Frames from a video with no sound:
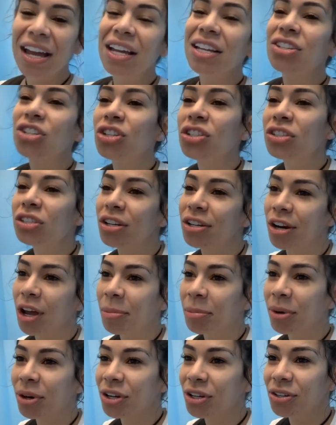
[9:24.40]
it's just the
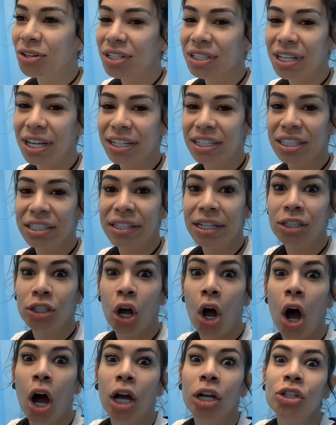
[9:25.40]
number you know it's like
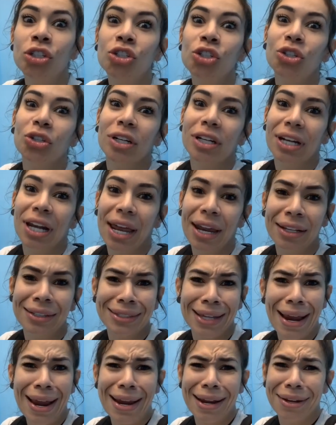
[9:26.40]
600 like
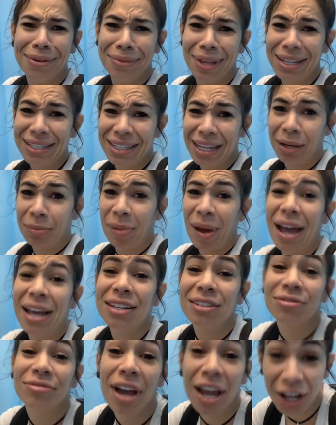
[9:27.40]
damn that's like
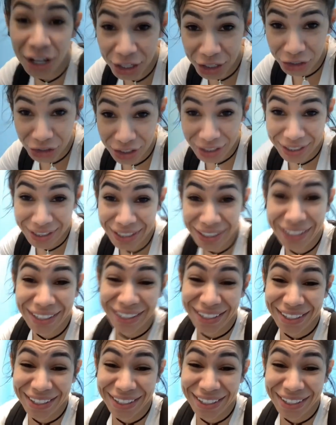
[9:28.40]
past 500